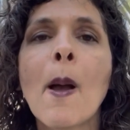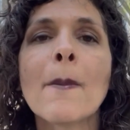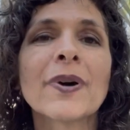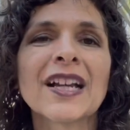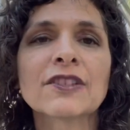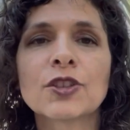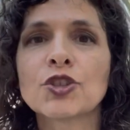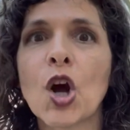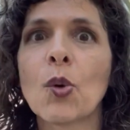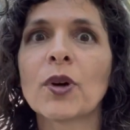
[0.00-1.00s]
But you
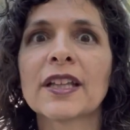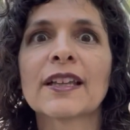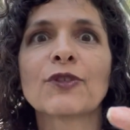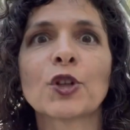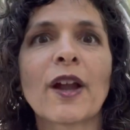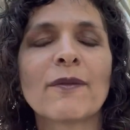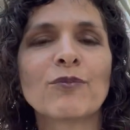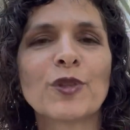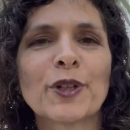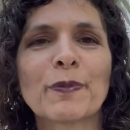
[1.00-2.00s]
don't want to give your
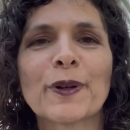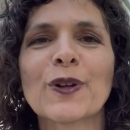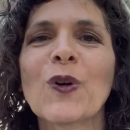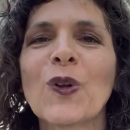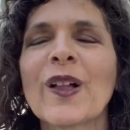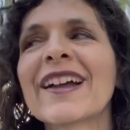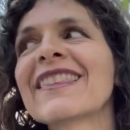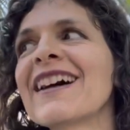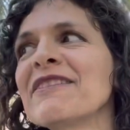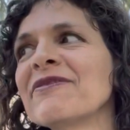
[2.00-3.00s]
bird a whole egg.
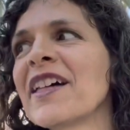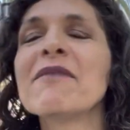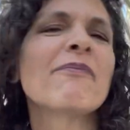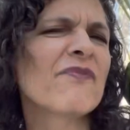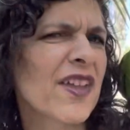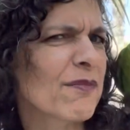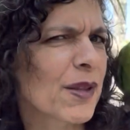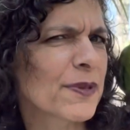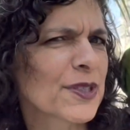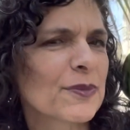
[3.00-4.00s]
That
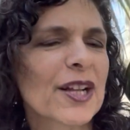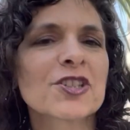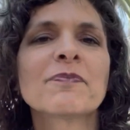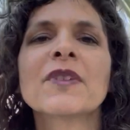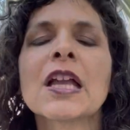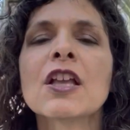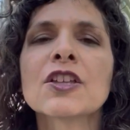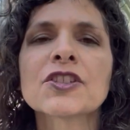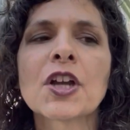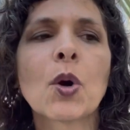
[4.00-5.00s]
might be too much.
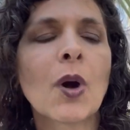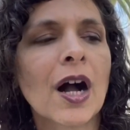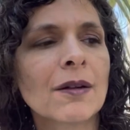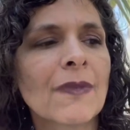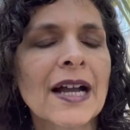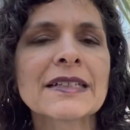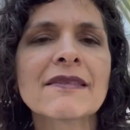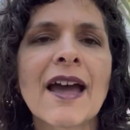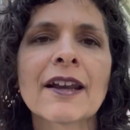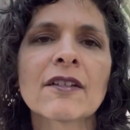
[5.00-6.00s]
So I did
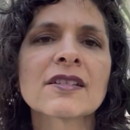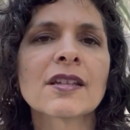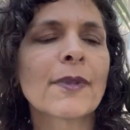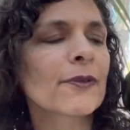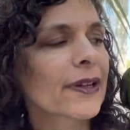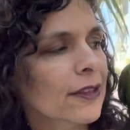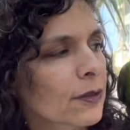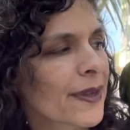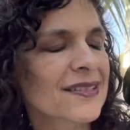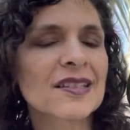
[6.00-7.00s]
that on a semi-regular
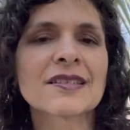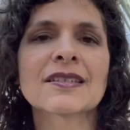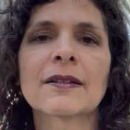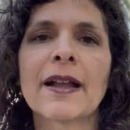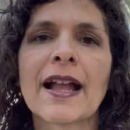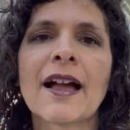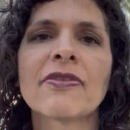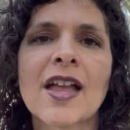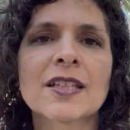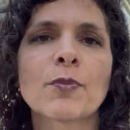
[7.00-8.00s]
basis, and
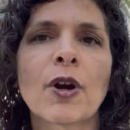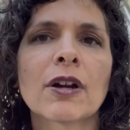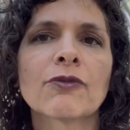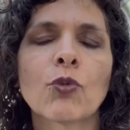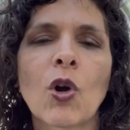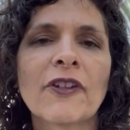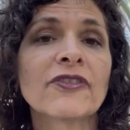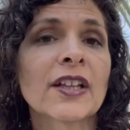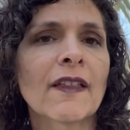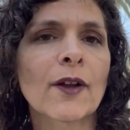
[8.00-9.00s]
that's a part of, I
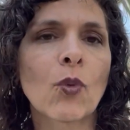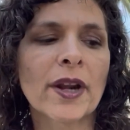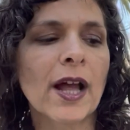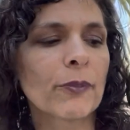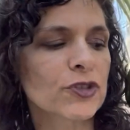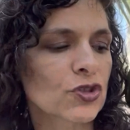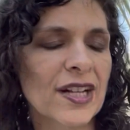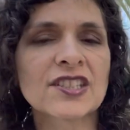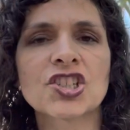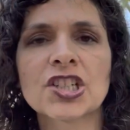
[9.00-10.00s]
feel like, what helped
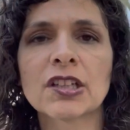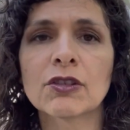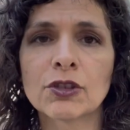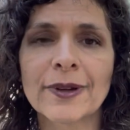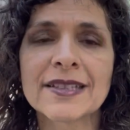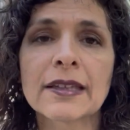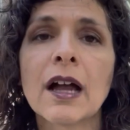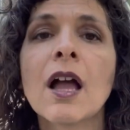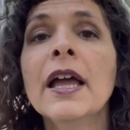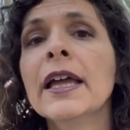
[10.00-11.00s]
transition Lorenza.
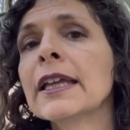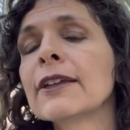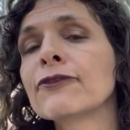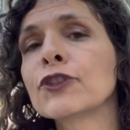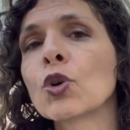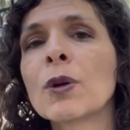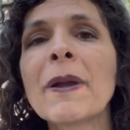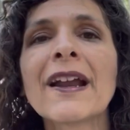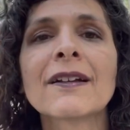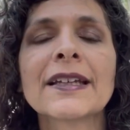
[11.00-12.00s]
If your
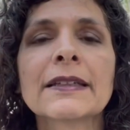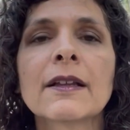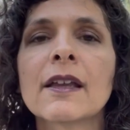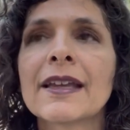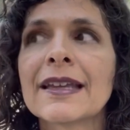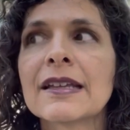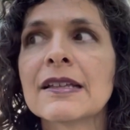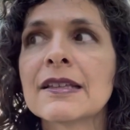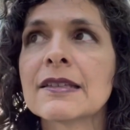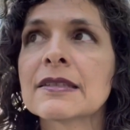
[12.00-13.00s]
parrot
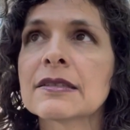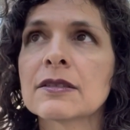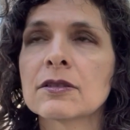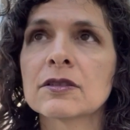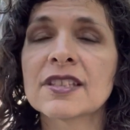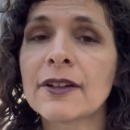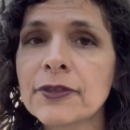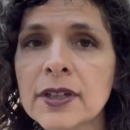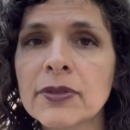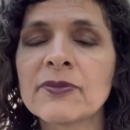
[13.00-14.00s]
is
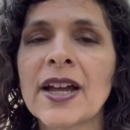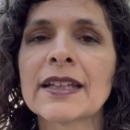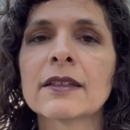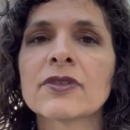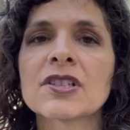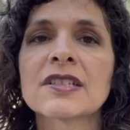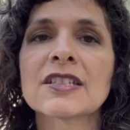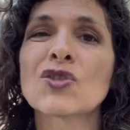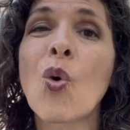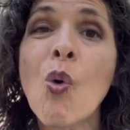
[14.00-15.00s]
suffering from fatty liver
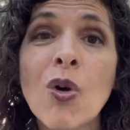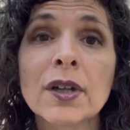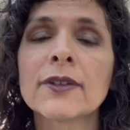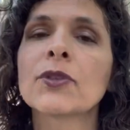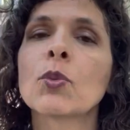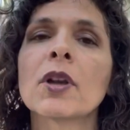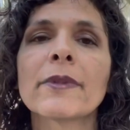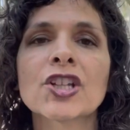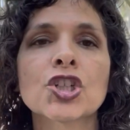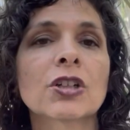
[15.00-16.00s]
disease, or if you want to
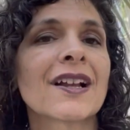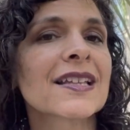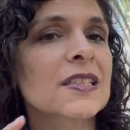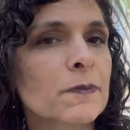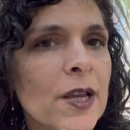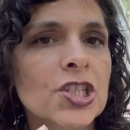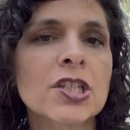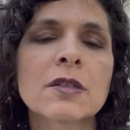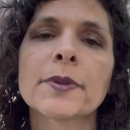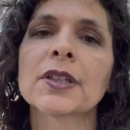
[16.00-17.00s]
make sure,
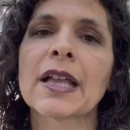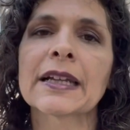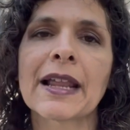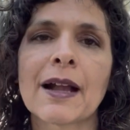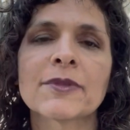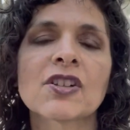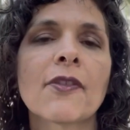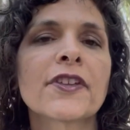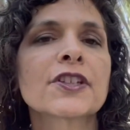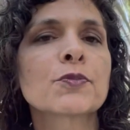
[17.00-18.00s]
especially a bird like an
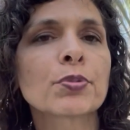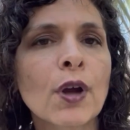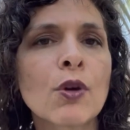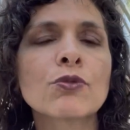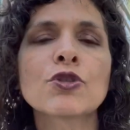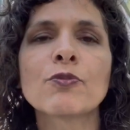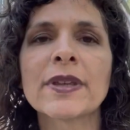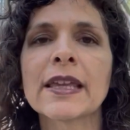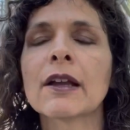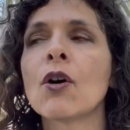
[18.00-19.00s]
Amazon that is prone to
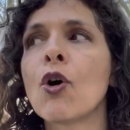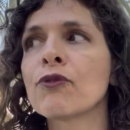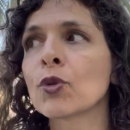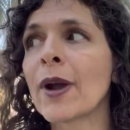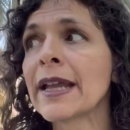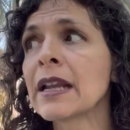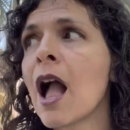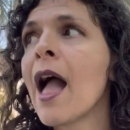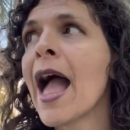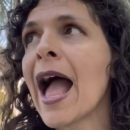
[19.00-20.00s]
being overweight,
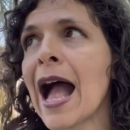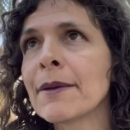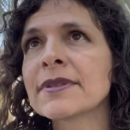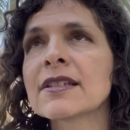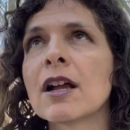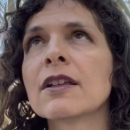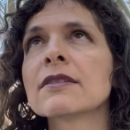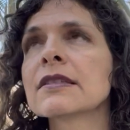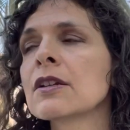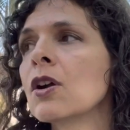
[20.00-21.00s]

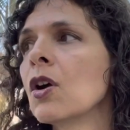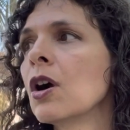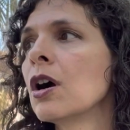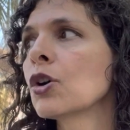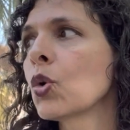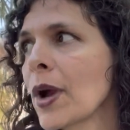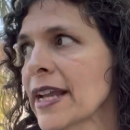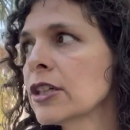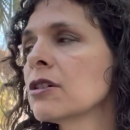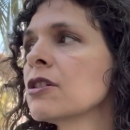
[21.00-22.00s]
Amazons,
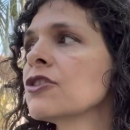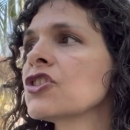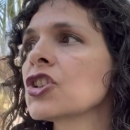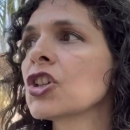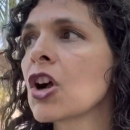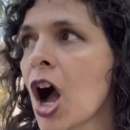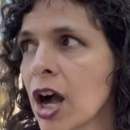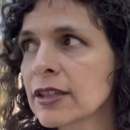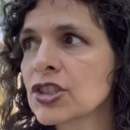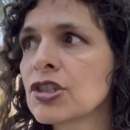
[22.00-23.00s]
Quakers,
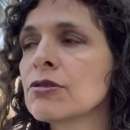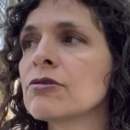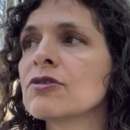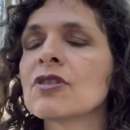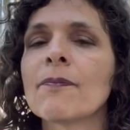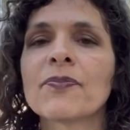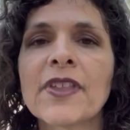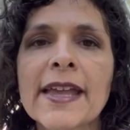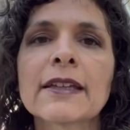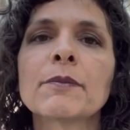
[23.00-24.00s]
cockatoos,
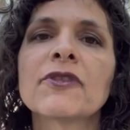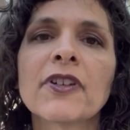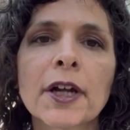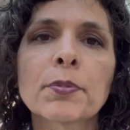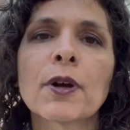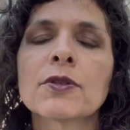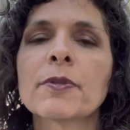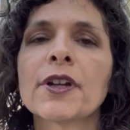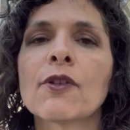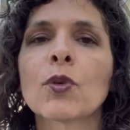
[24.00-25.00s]
they can be very prone to
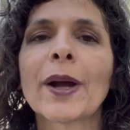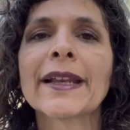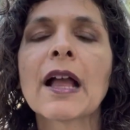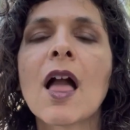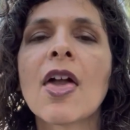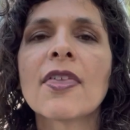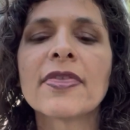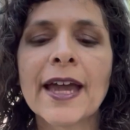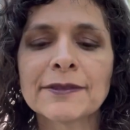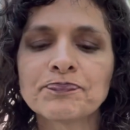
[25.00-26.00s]
being overweight,
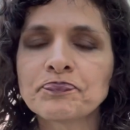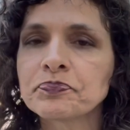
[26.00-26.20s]
then